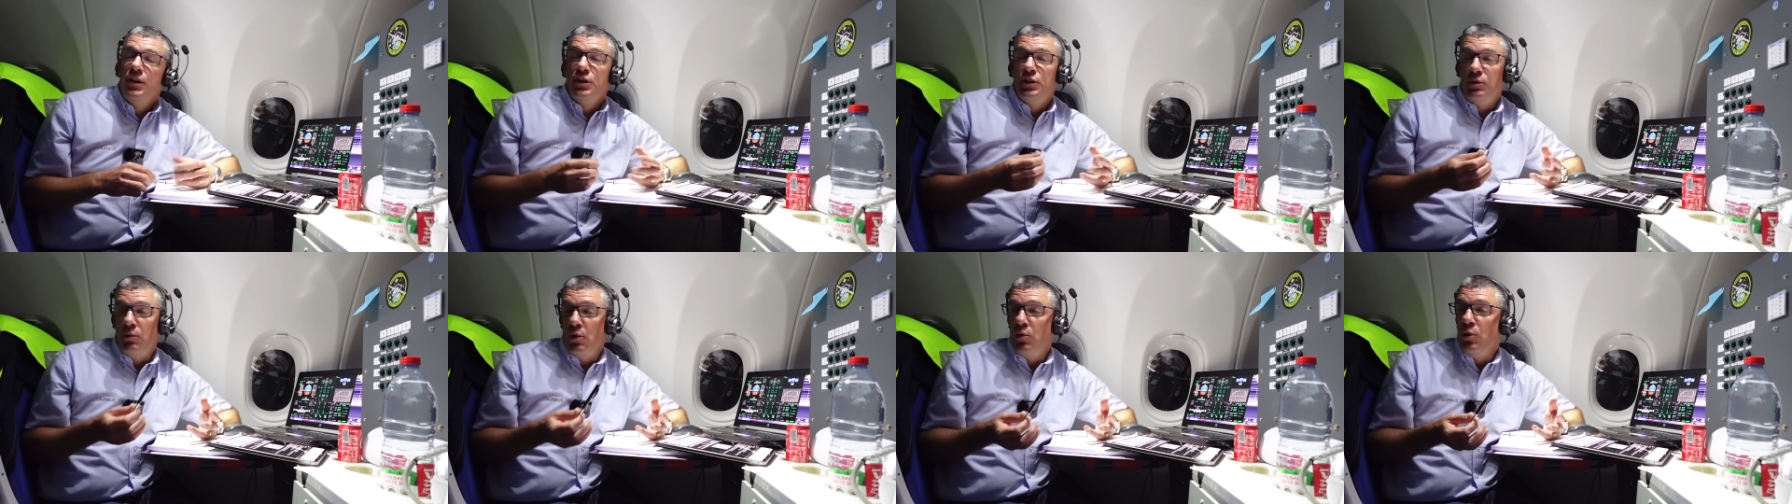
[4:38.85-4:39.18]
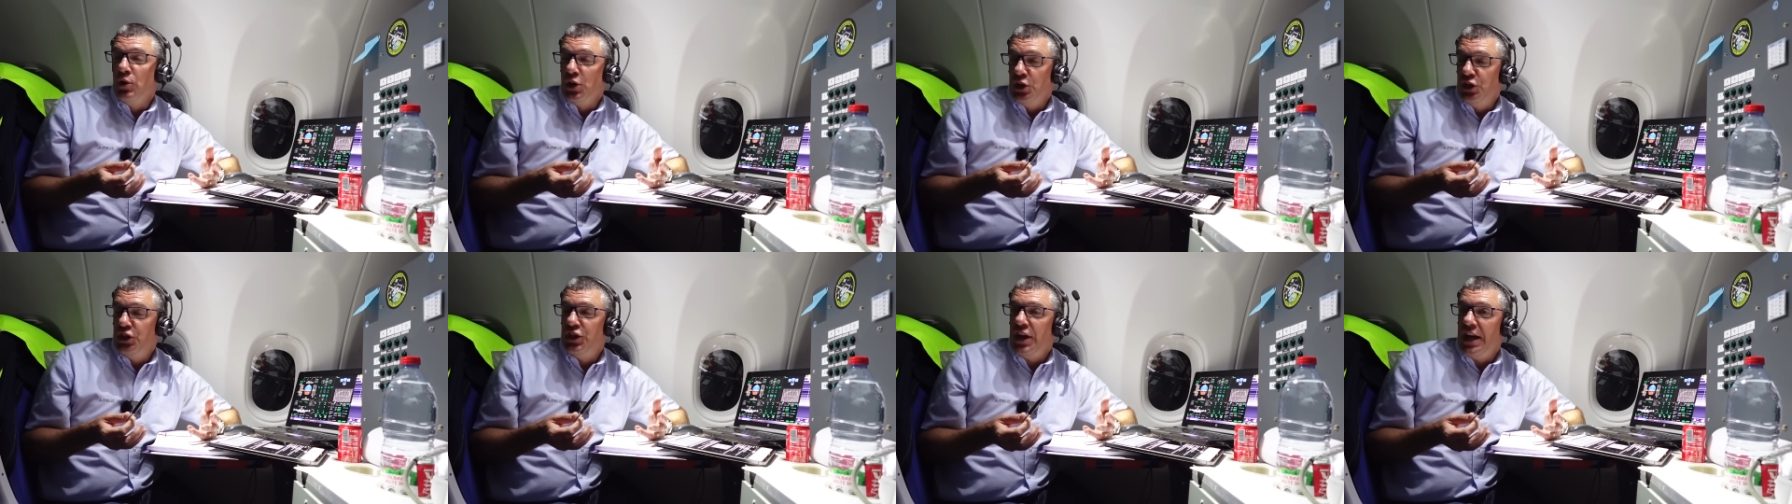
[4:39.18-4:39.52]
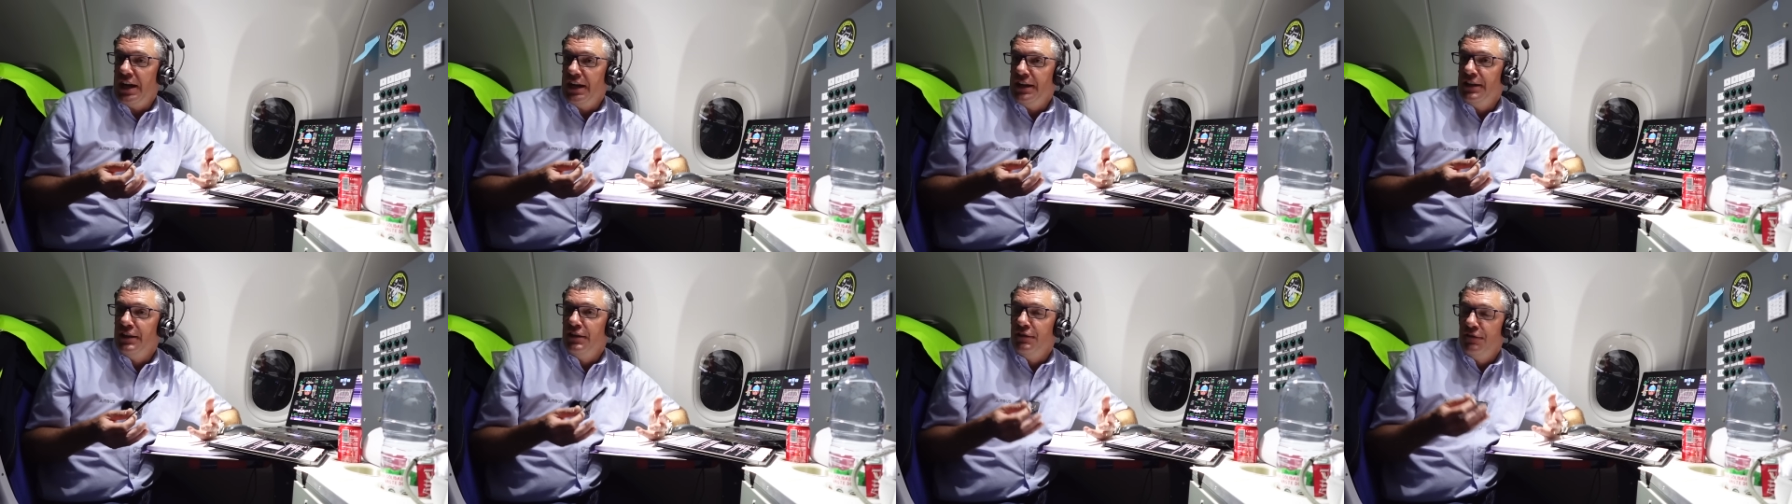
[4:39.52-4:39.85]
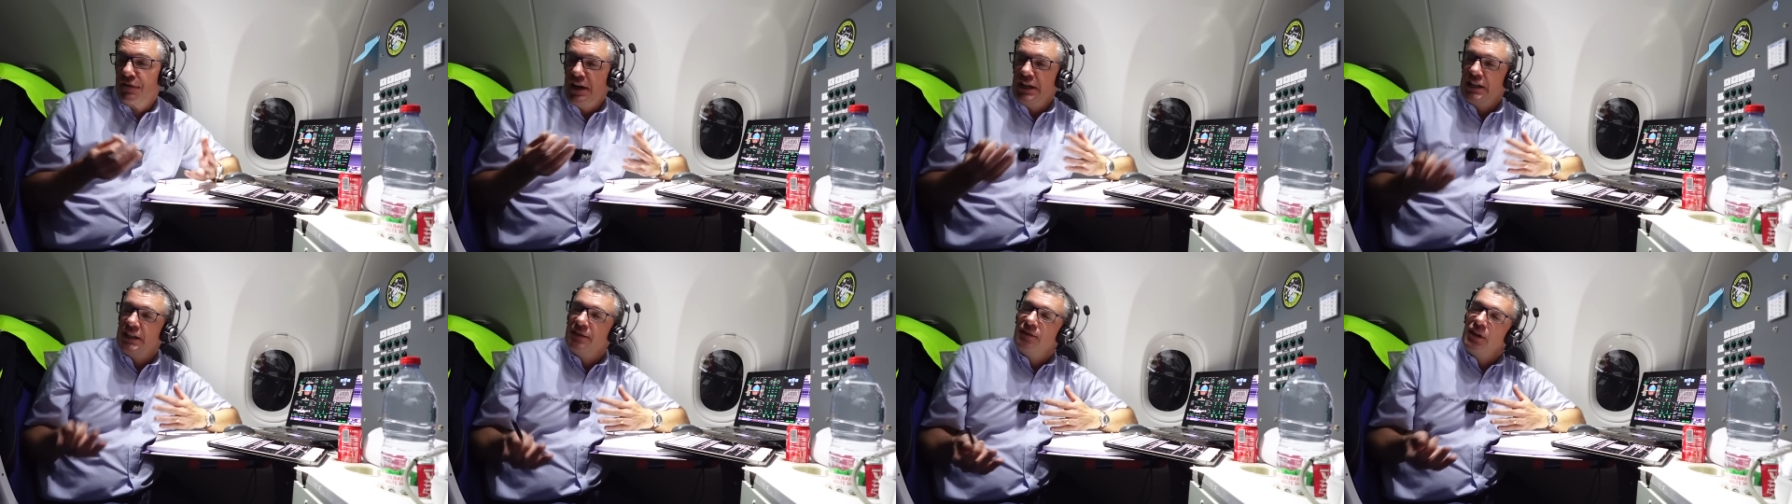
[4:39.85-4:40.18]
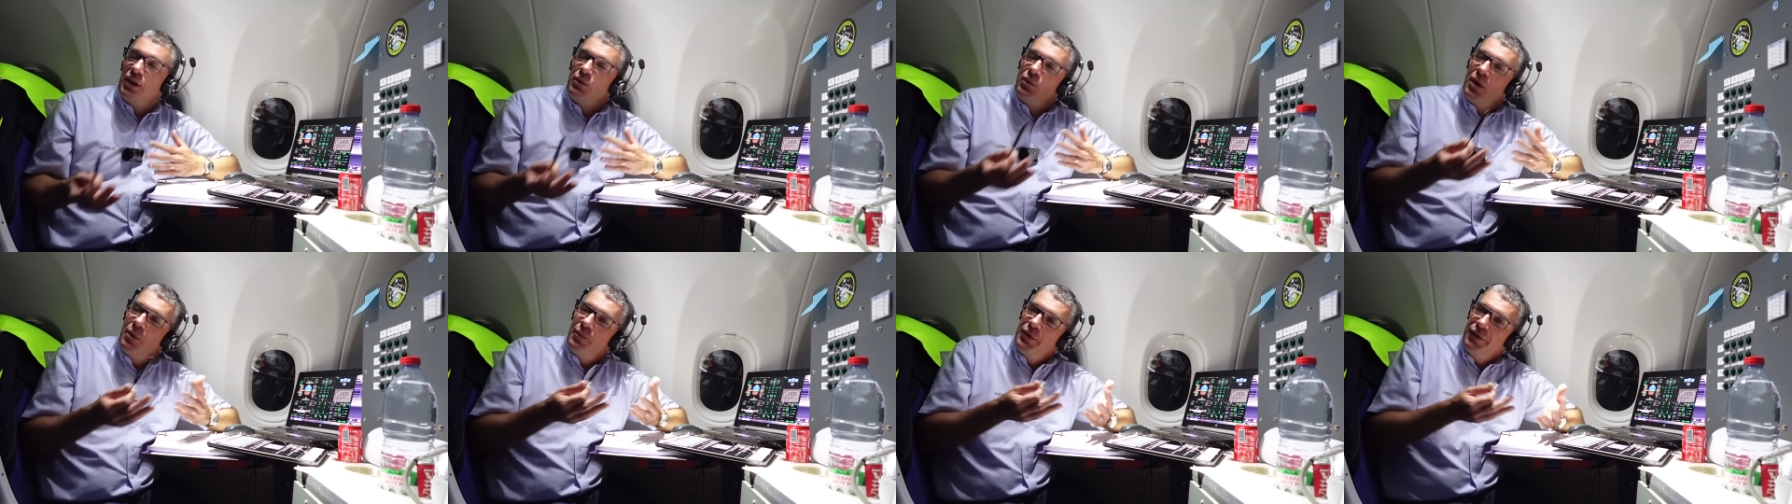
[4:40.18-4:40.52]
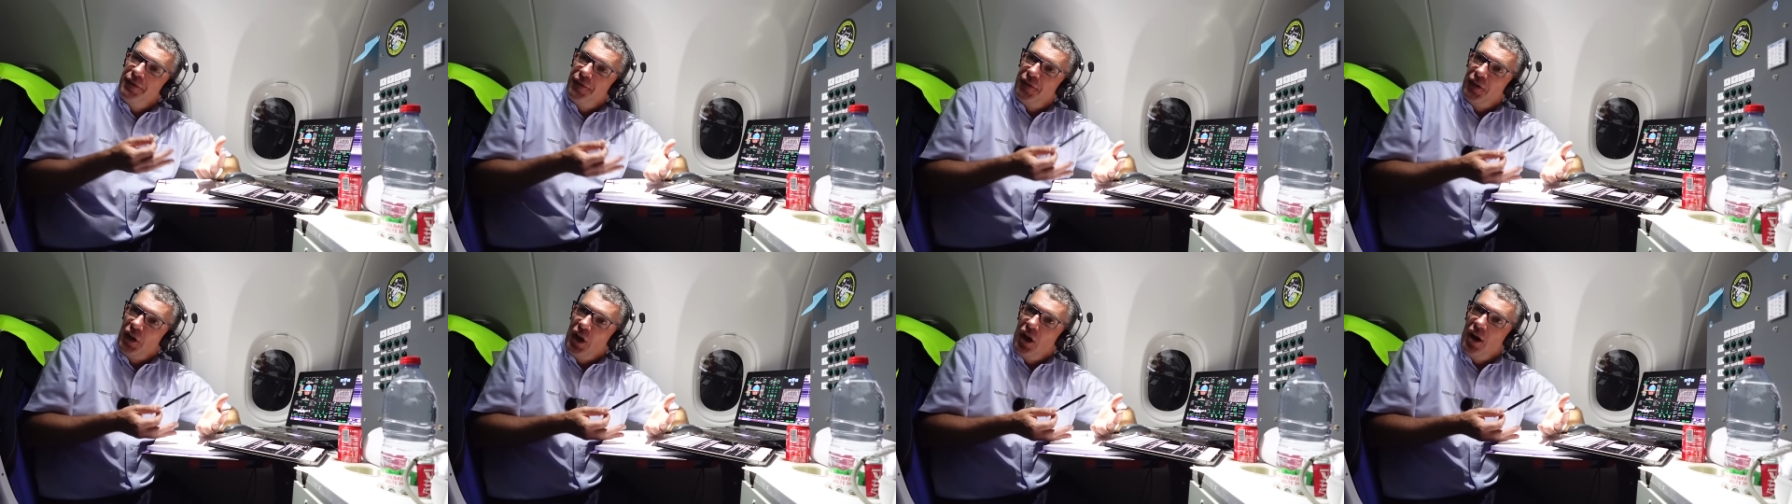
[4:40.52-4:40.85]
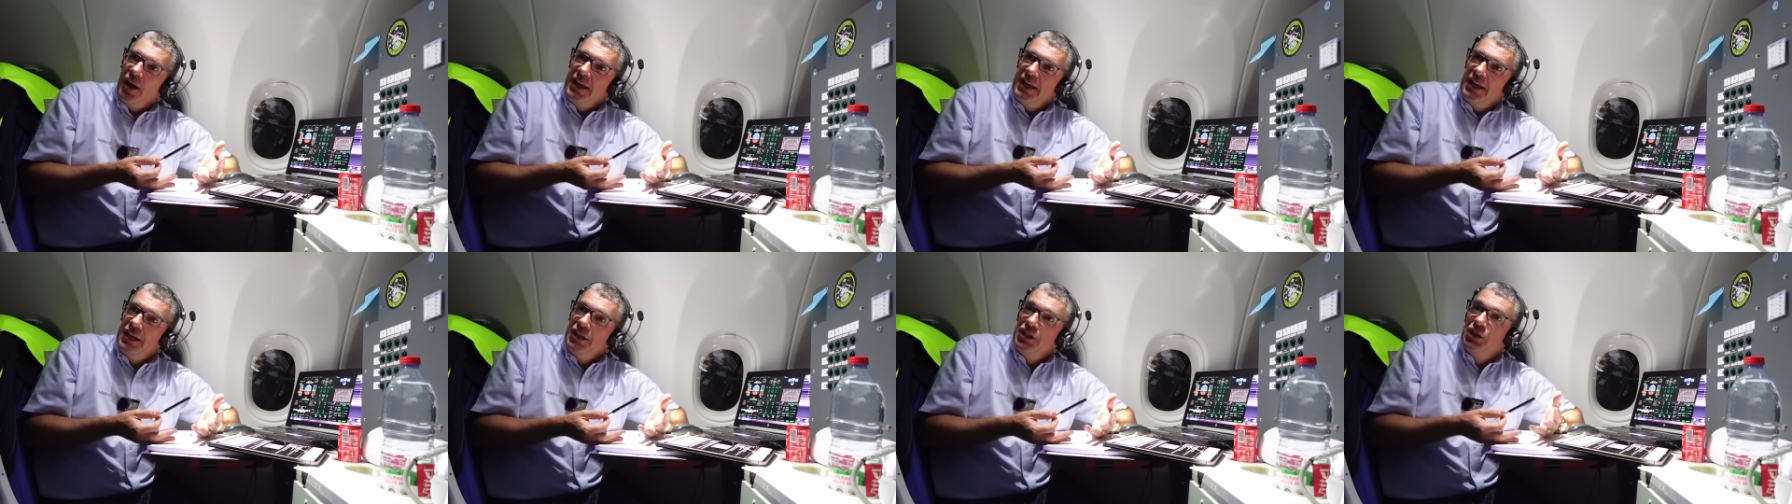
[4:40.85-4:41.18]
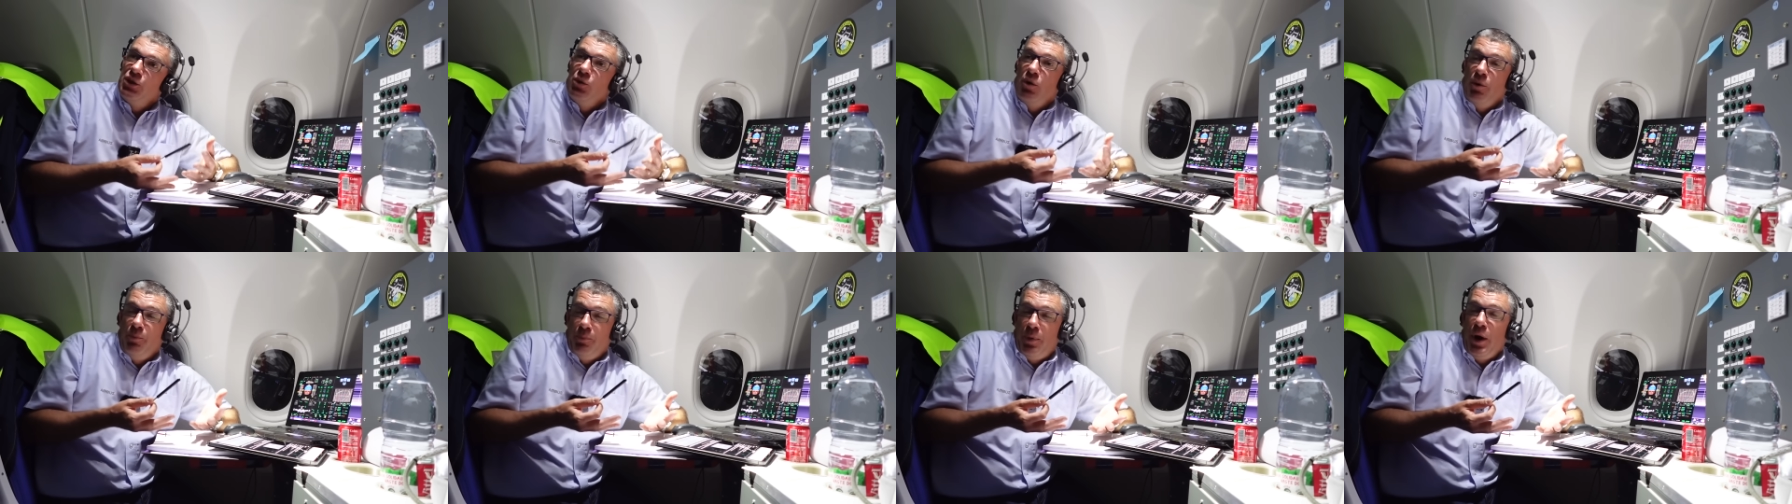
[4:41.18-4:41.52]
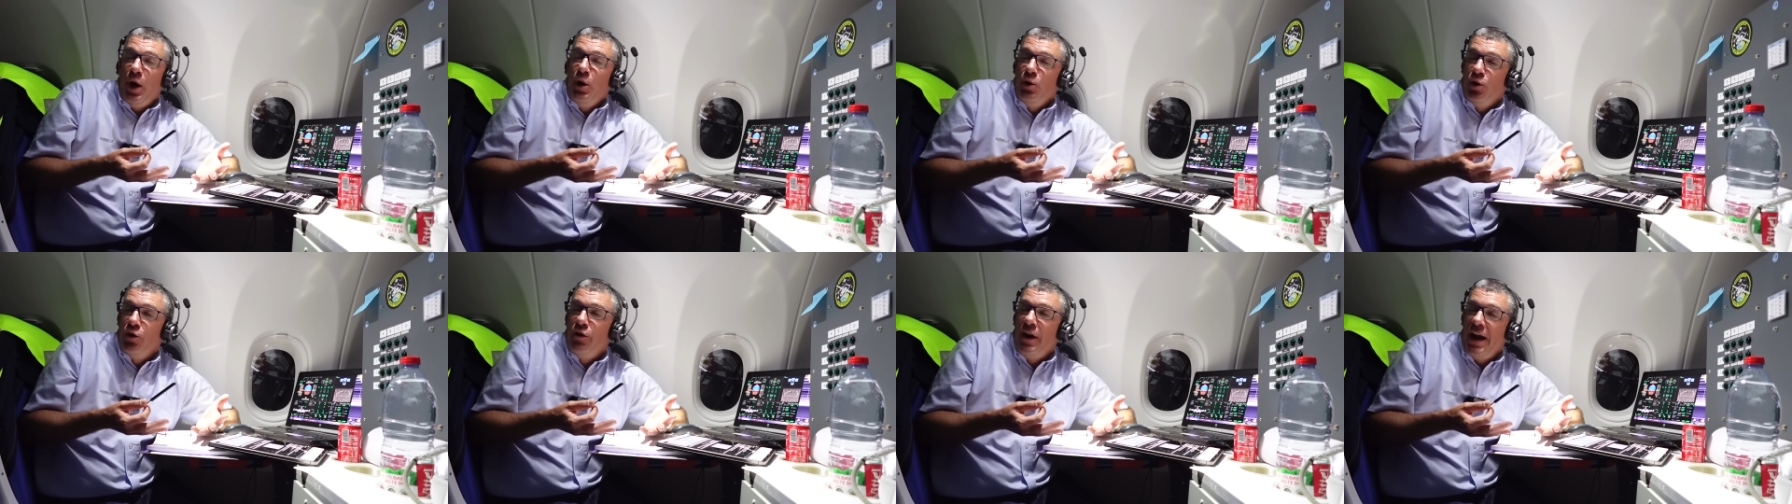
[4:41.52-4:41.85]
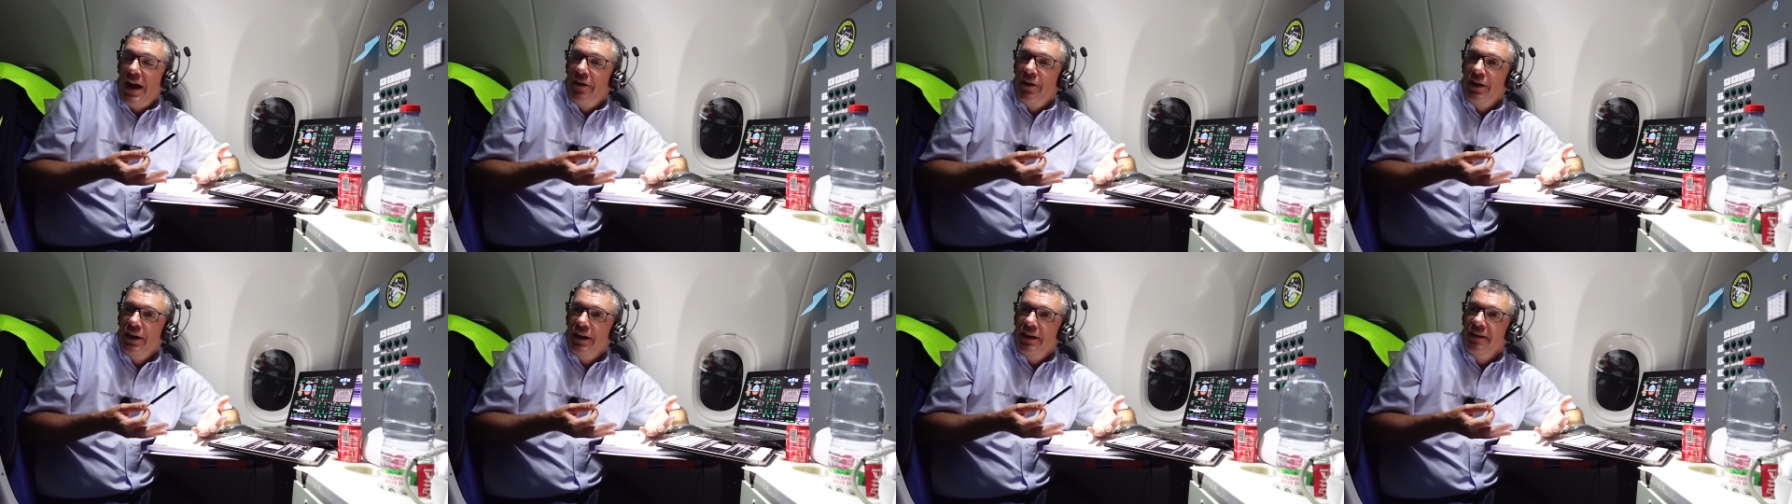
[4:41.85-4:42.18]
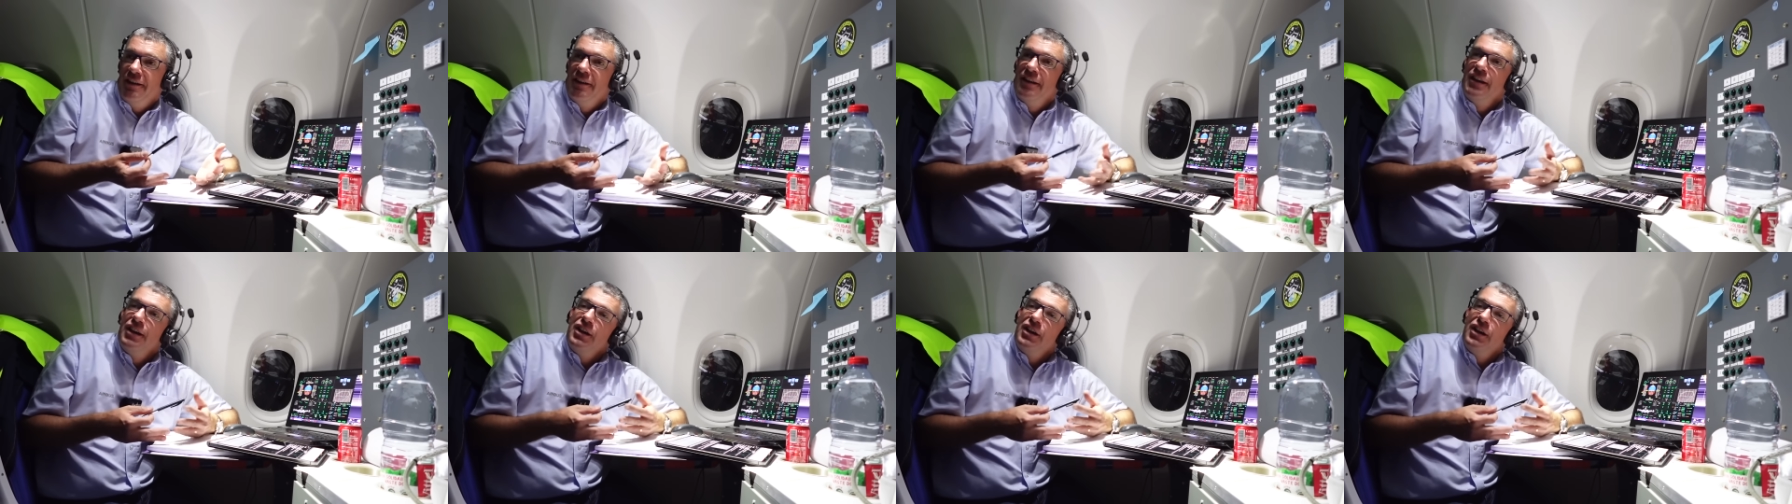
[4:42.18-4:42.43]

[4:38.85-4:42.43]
So we want to check that effectively when we fly into a polar area,